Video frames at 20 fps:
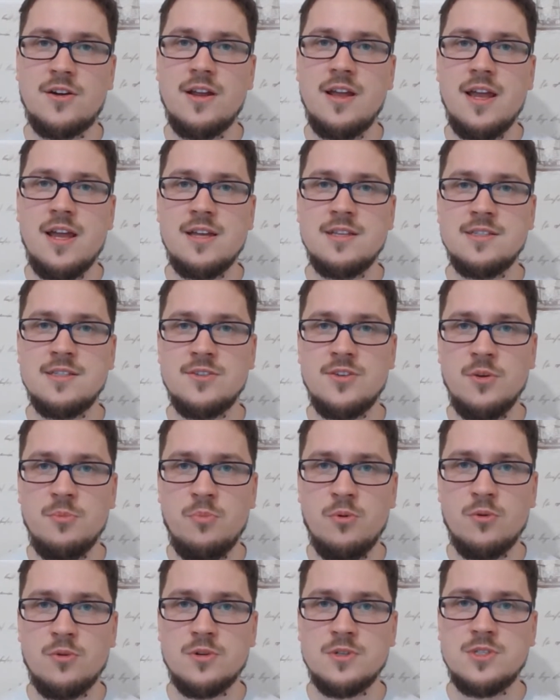and the
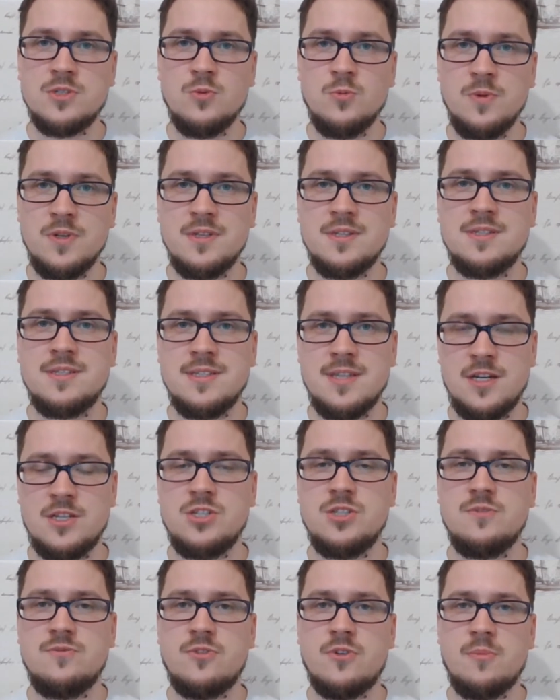reports with such
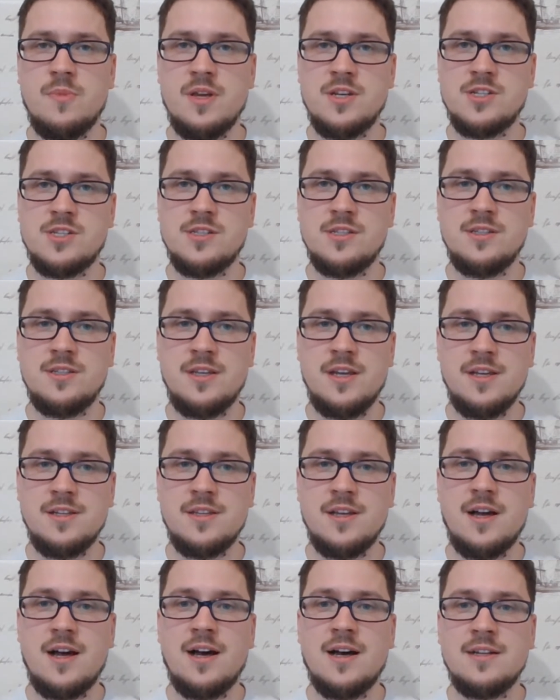information and data
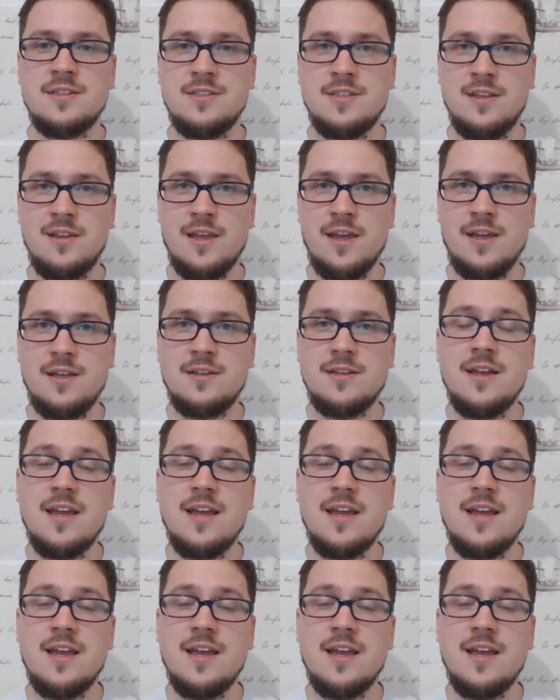are delayed